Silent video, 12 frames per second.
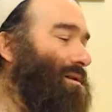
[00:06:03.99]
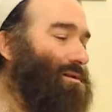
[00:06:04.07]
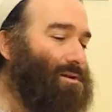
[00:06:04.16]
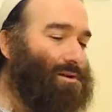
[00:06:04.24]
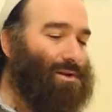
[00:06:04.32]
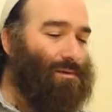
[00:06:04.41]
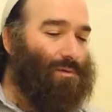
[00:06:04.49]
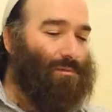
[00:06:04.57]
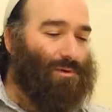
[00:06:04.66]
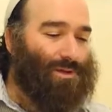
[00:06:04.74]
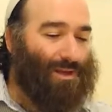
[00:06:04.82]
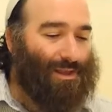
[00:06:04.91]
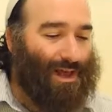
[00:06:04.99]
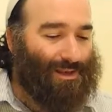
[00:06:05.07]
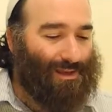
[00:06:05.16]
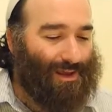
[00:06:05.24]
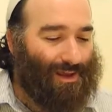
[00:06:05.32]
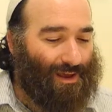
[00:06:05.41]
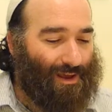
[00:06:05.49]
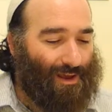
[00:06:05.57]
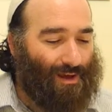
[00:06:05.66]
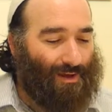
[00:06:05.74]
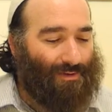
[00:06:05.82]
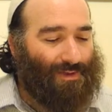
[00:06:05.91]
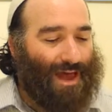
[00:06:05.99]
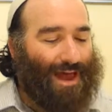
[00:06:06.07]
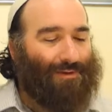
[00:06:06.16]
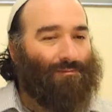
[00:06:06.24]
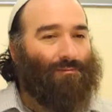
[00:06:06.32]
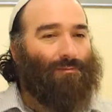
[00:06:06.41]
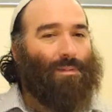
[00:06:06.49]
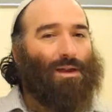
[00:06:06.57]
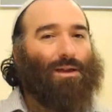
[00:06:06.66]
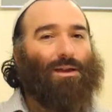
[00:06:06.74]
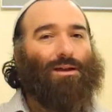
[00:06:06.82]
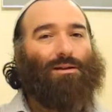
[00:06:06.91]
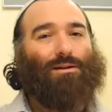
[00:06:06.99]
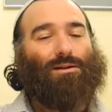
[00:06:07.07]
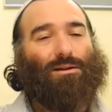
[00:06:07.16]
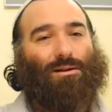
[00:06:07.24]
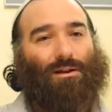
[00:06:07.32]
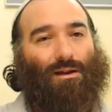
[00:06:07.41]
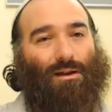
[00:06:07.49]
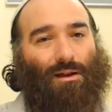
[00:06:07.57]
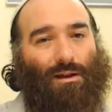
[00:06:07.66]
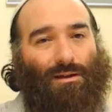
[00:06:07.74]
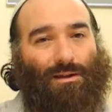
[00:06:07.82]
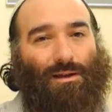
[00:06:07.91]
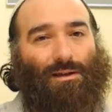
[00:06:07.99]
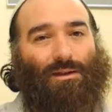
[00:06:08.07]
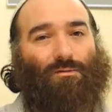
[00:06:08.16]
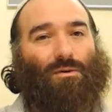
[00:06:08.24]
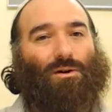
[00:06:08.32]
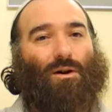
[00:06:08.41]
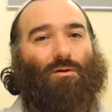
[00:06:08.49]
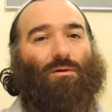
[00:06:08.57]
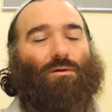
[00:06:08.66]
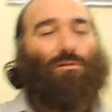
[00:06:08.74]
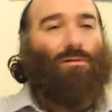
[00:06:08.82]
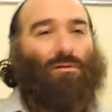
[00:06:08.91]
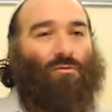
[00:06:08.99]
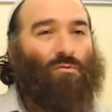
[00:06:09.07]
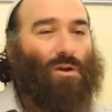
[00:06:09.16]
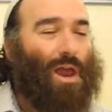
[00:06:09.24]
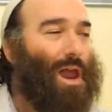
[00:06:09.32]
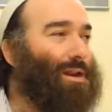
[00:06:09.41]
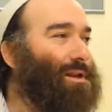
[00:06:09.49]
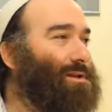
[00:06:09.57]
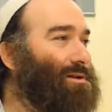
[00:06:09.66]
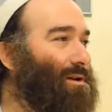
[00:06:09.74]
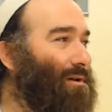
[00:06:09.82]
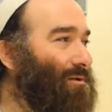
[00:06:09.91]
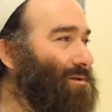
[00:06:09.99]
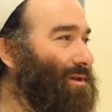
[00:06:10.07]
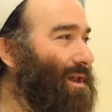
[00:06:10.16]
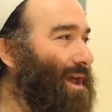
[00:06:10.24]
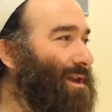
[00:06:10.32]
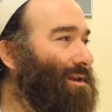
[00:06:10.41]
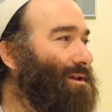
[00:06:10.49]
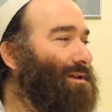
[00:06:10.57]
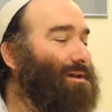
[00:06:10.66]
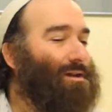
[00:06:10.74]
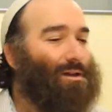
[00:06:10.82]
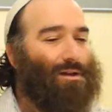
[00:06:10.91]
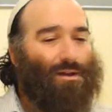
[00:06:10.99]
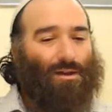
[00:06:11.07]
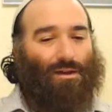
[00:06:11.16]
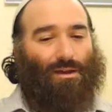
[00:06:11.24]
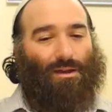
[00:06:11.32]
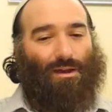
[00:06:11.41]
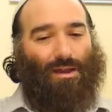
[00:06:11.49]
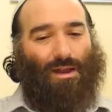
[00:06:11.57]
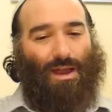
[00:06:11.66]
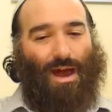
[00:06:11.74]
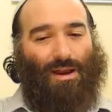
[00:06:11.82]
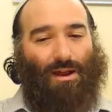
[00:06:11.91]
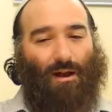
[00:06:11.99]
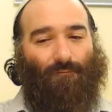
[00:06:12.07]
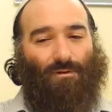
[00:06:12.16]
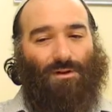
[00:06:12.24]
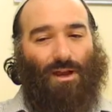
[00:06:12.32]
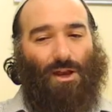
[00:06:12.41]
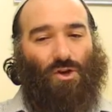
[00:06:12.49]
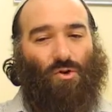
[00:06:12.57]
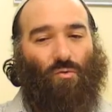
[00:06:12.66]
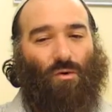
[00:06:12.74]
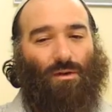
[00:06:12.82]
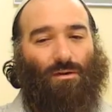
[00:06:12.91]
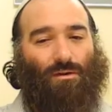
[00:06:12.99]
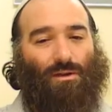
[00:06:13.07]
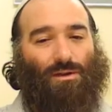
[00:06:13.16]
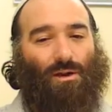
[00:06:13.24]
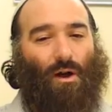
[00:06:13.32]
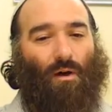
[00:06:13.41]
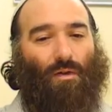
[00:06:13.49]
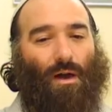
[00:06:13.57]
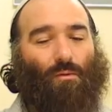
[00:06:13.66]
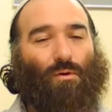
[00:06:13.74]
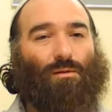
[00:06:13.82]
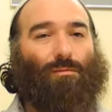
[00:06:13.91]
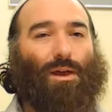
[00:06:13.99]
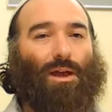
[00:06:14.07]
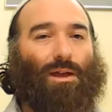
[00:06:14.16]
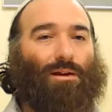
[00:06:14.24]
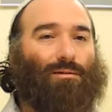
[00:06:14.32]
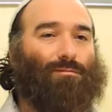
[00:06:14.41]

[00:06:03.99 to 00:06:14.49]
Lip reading: So some people say that means, since there were no created souls yet, he had a conversation with the soul that would be.